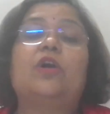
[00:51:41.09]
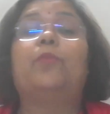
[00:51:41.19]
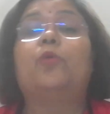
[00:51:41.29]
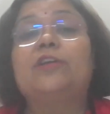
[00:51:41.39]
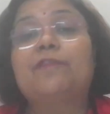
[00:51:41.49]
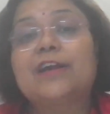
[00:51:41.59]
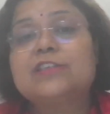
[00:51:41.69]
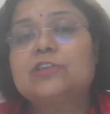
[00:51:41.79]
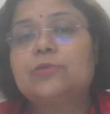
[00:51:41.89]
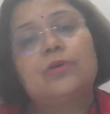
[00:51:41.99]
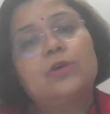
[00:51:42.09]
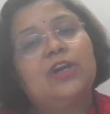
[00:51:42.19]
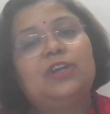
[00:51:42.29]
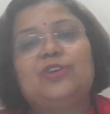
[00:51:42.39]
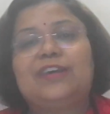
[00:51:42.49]
you and motivates you
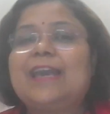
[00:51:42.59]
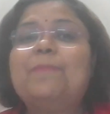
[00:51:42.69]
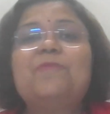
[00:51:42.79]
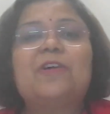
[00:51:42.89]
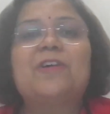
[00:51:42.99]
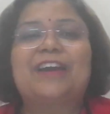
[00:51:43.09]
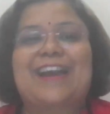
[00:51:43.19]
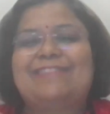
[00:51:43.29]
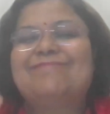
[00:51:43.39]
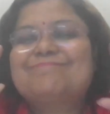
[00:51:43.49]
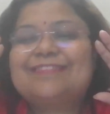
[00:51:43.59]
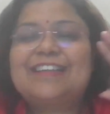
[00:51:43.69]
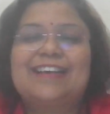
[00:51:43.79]
to keep working and